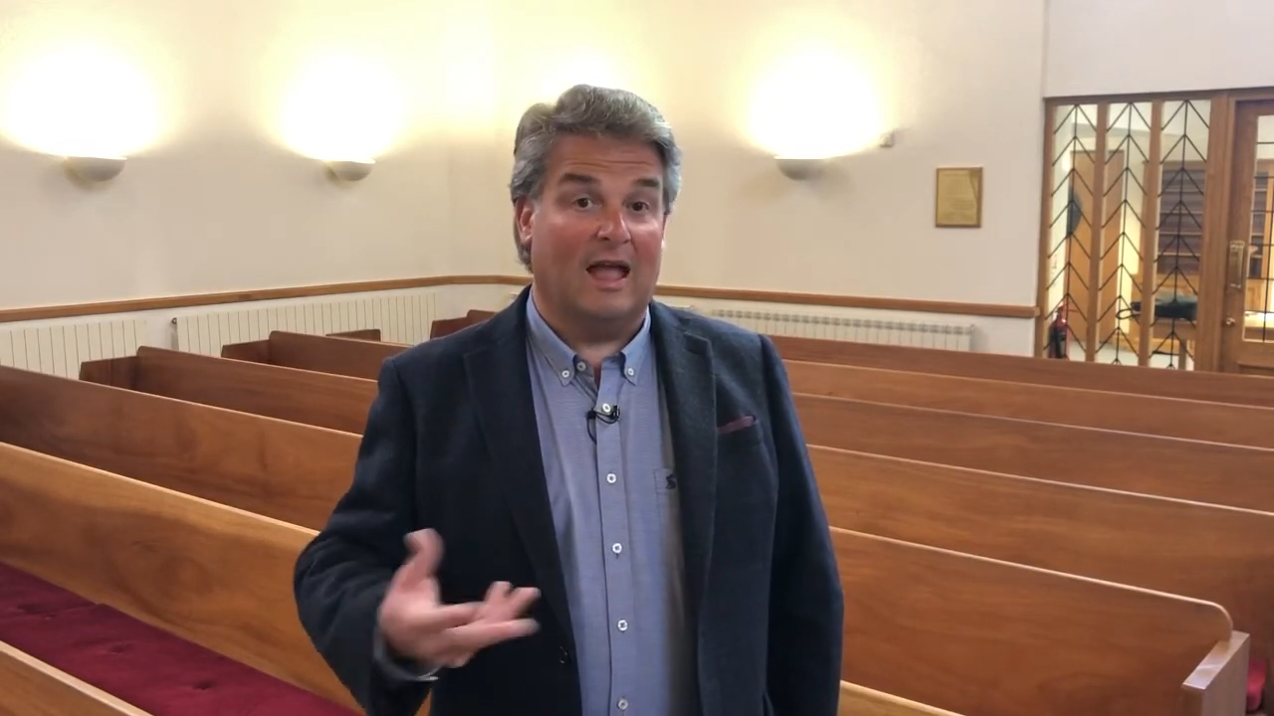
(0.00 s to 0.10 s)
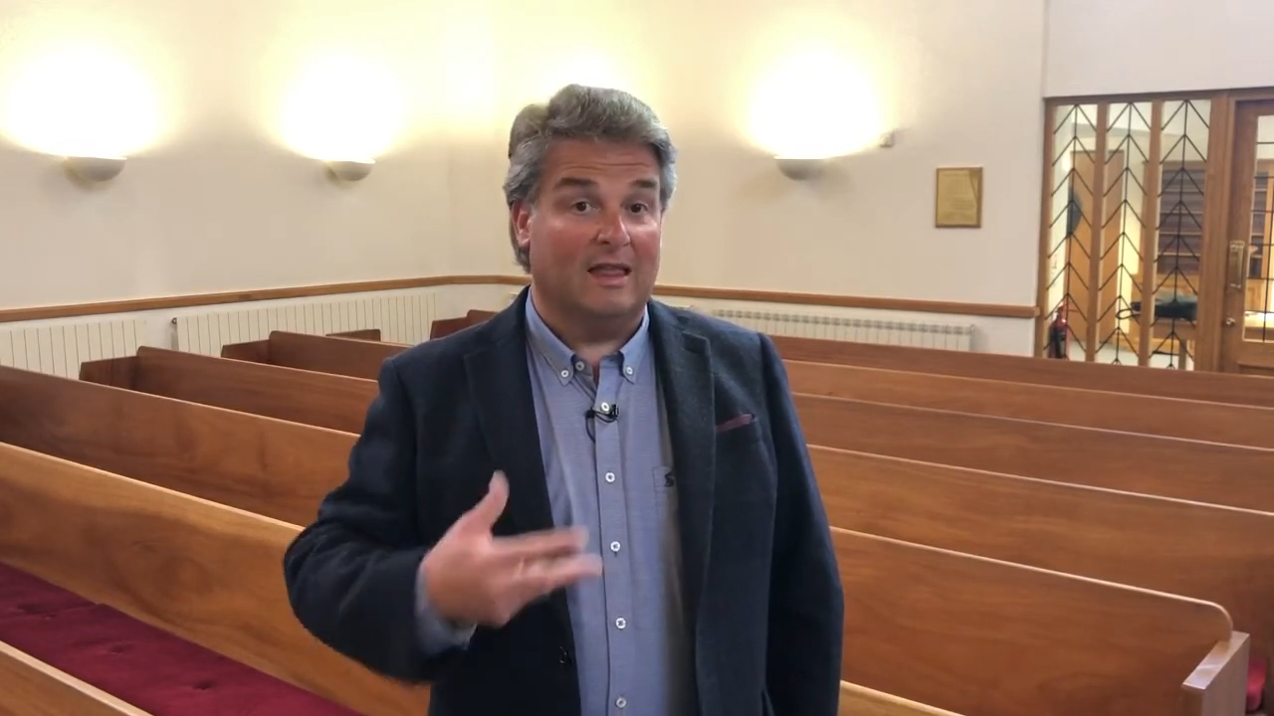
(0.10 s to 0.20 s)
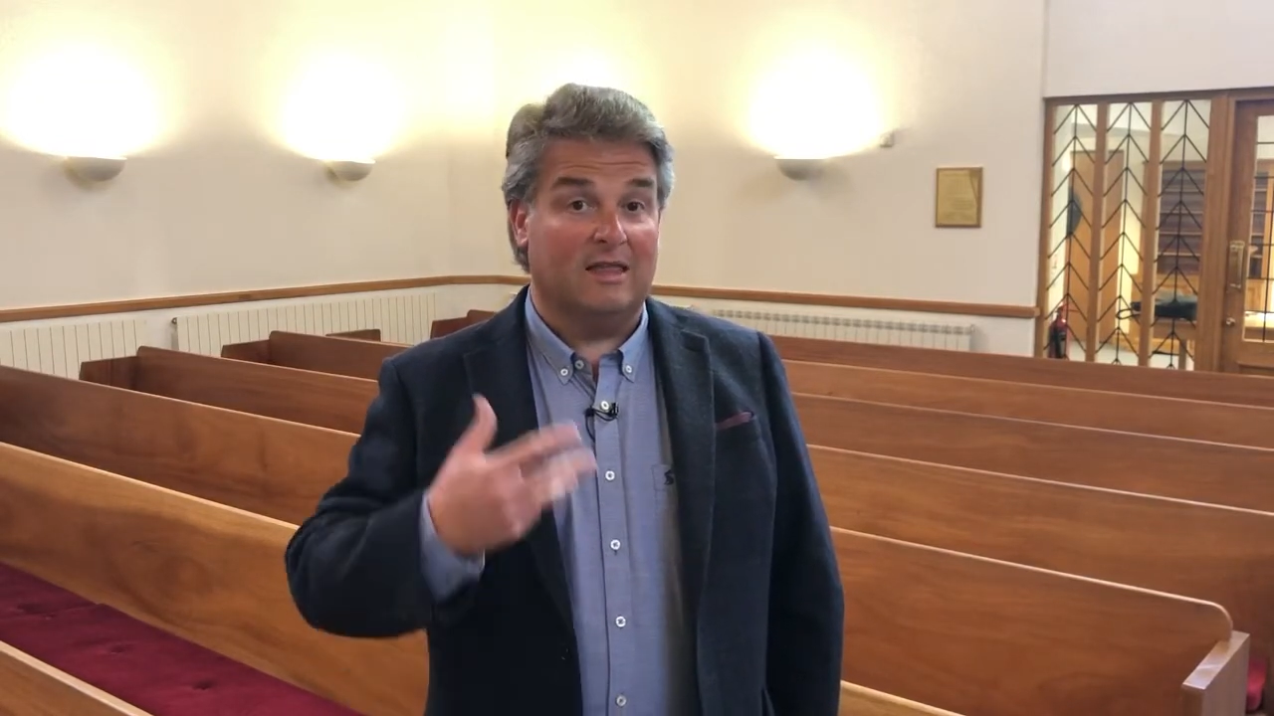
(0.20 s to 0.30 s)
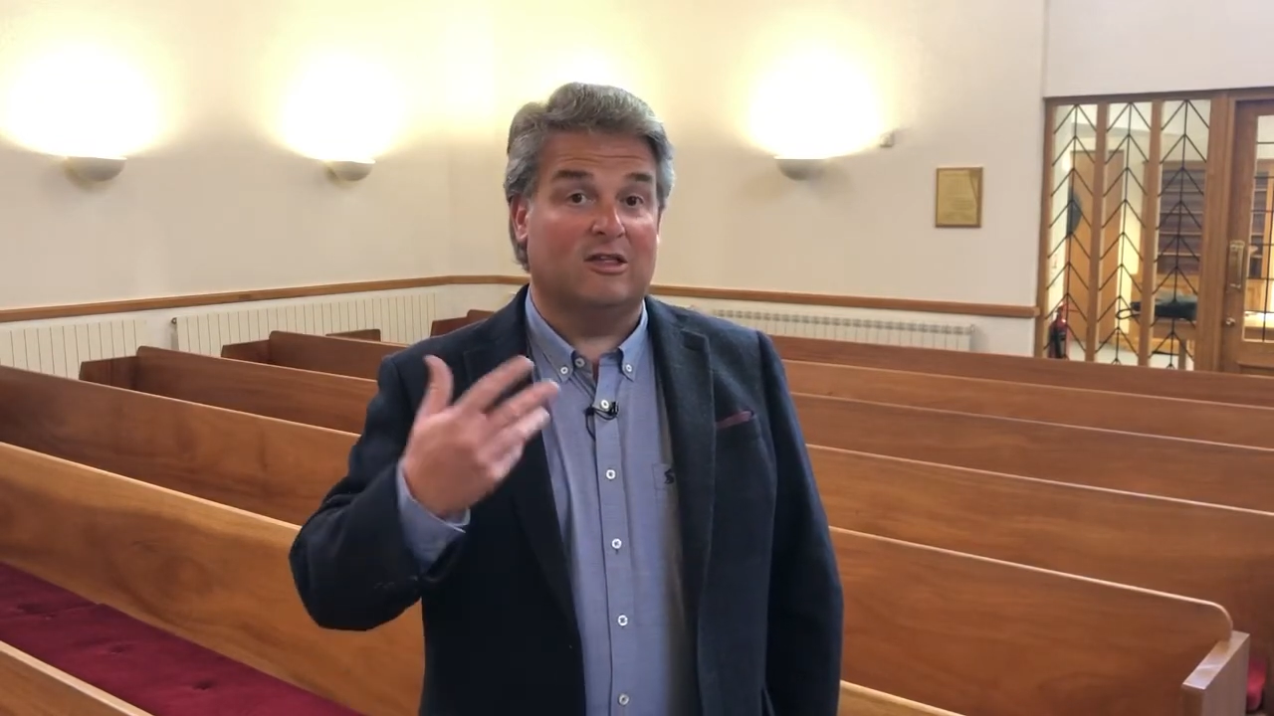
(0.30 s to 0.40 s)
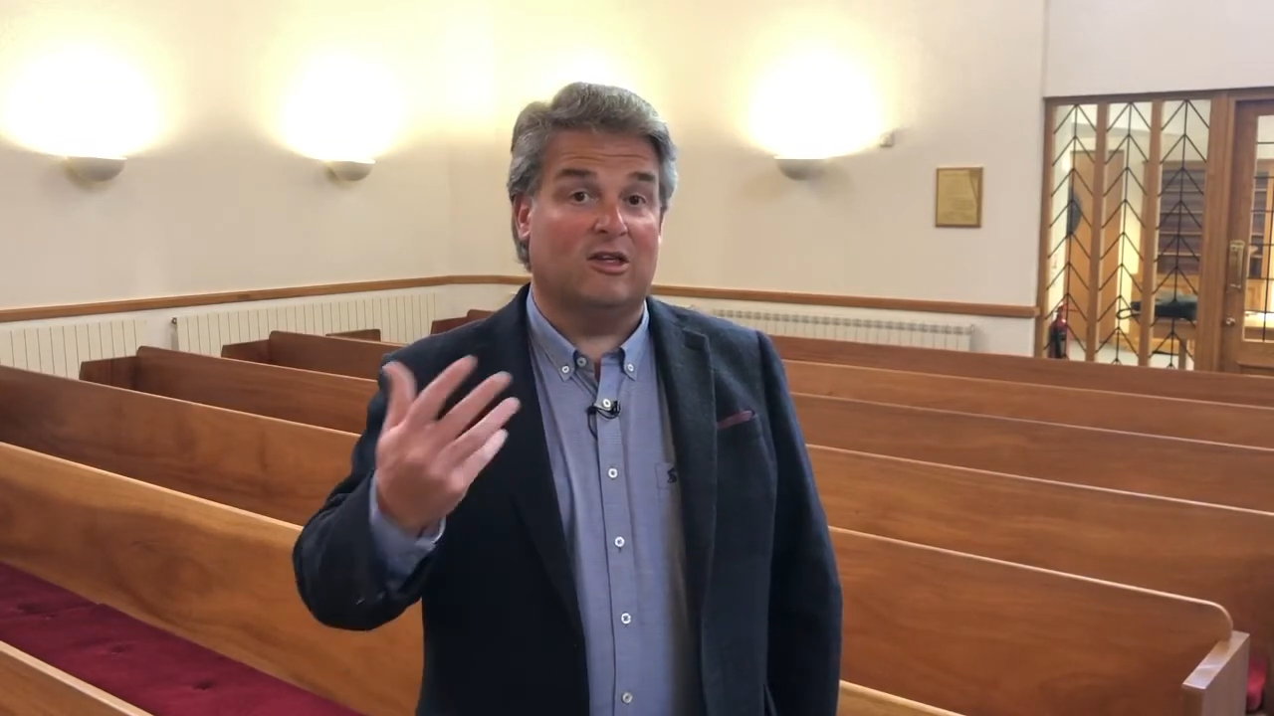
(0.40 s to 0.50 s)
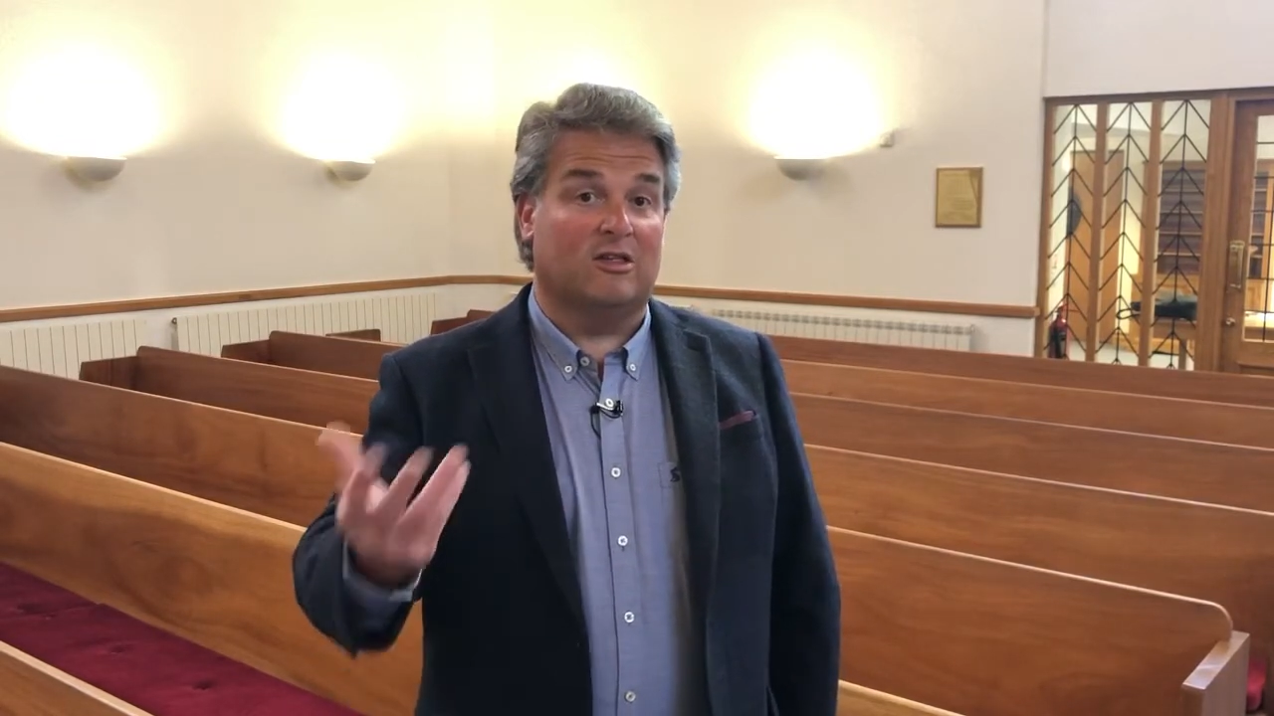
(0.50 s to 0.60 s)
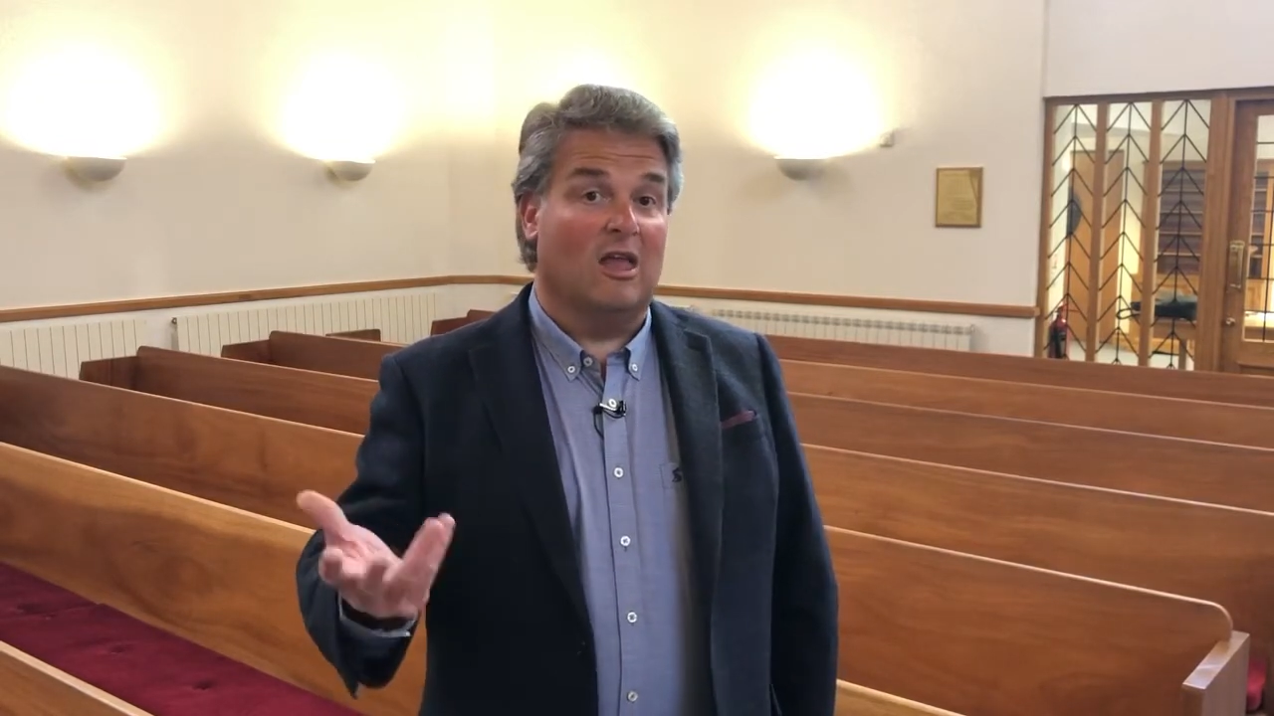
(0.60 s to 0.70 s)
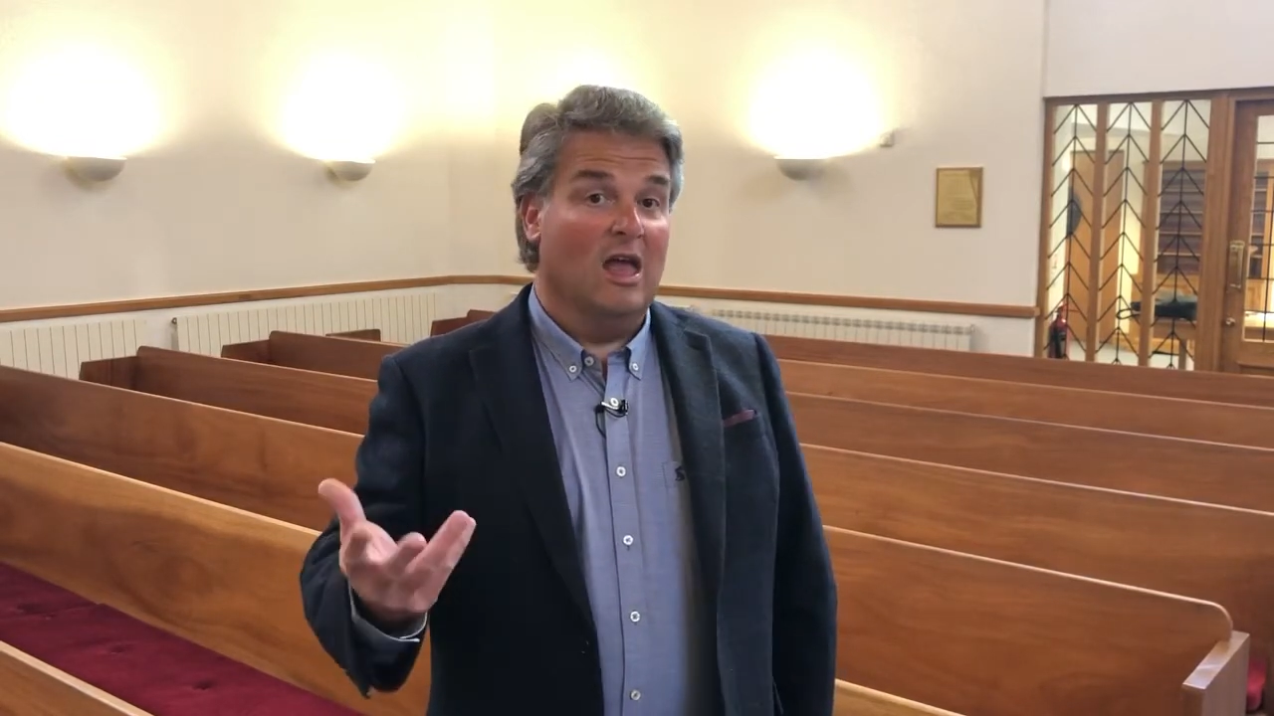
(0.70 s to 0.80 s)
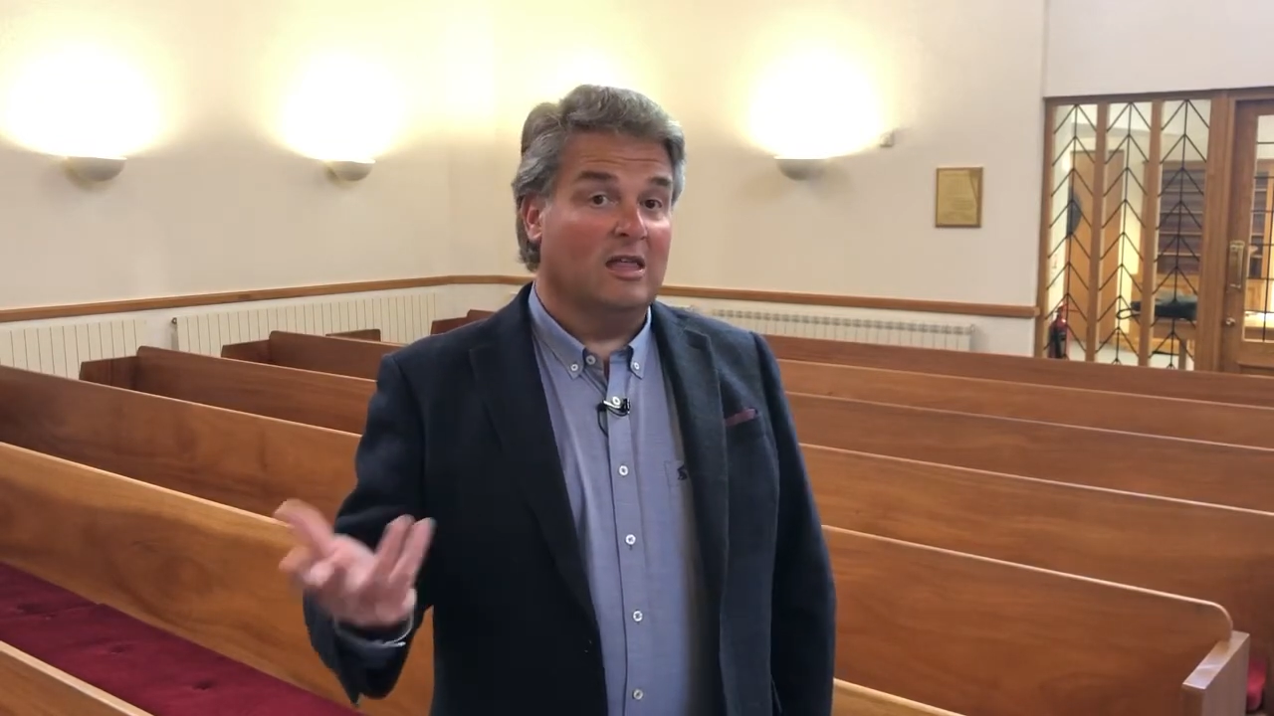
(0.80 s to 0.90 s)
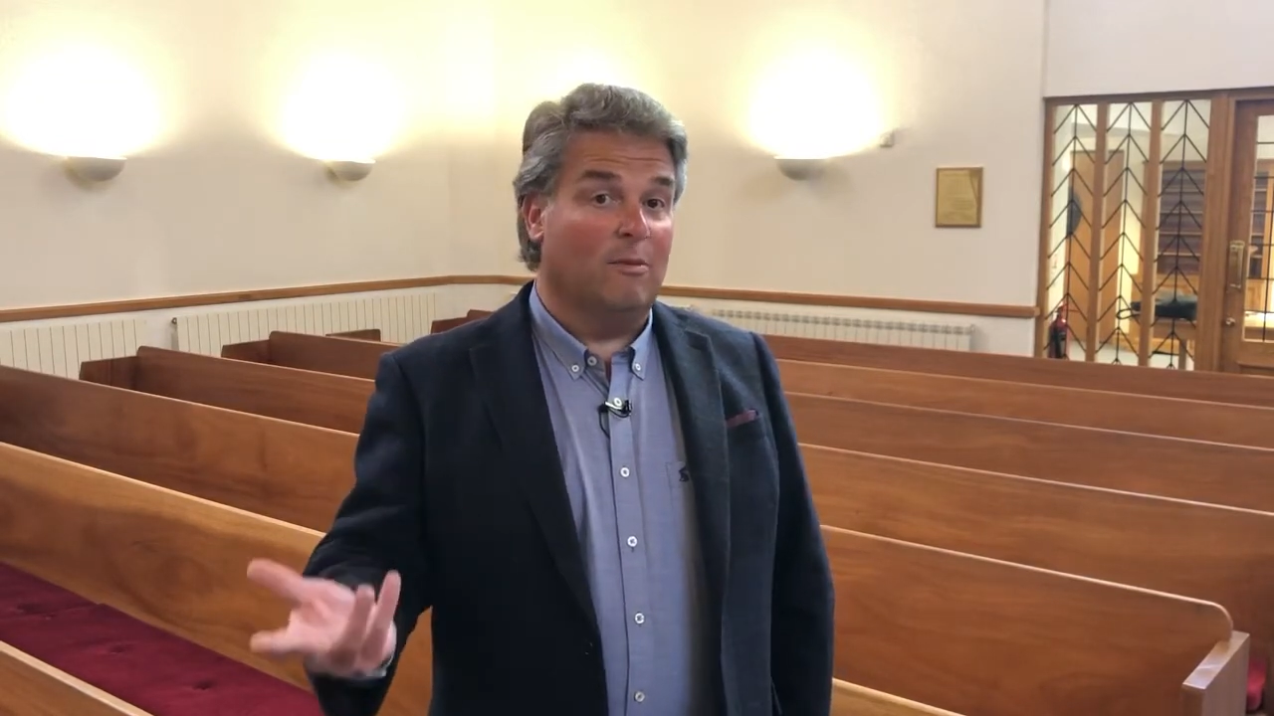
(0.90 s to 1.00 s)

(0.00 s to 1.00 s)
And this is just